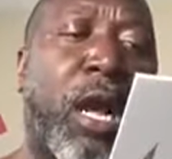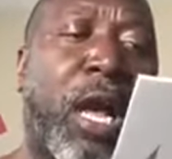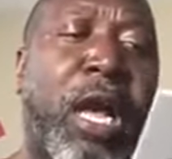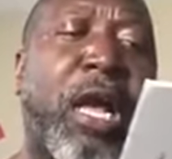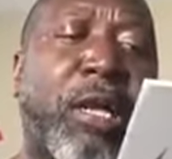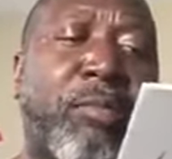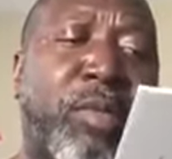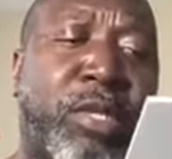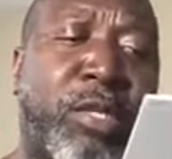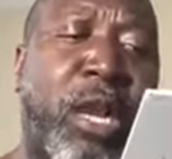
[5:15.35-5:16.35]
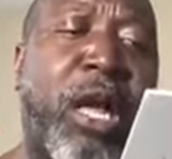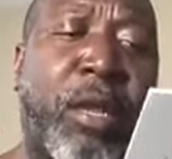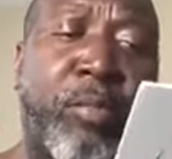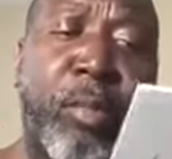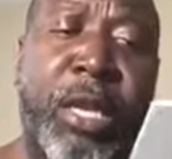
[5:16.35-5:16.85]
I'm
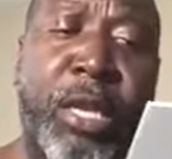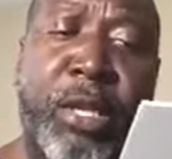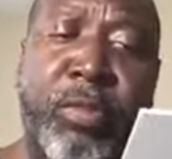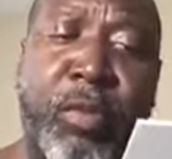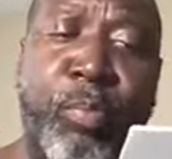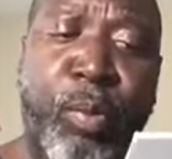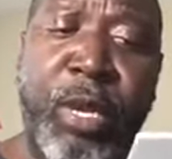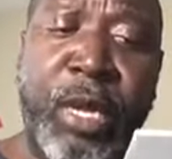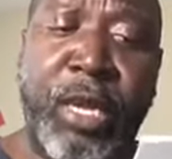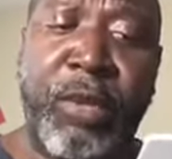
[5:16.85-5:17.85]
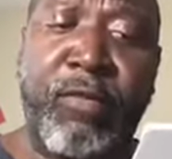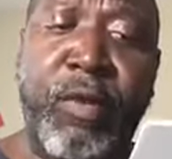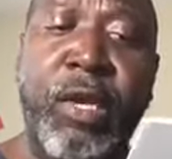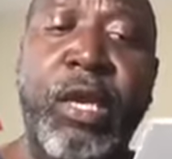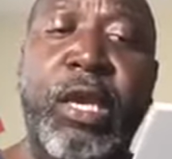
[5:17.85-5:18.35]
Scott Man the Brave,
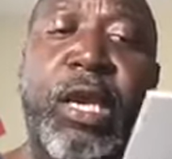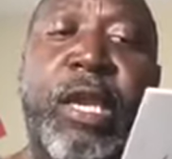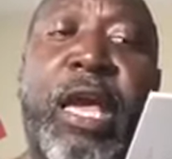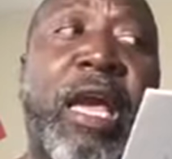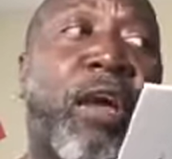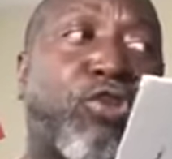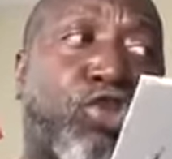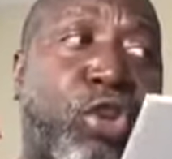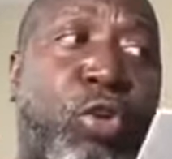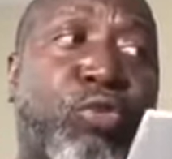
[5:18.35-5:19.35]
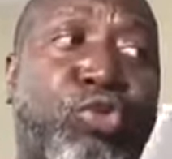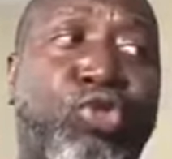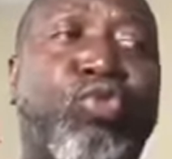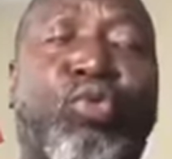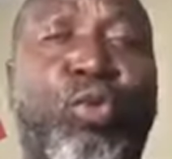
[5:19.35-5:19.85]
and I'll show
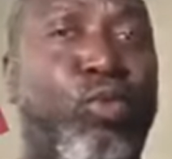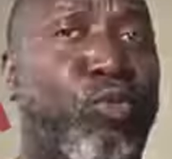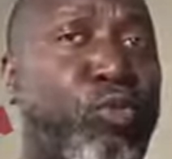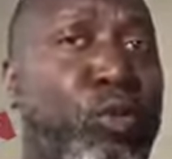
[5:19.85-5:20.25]
you who's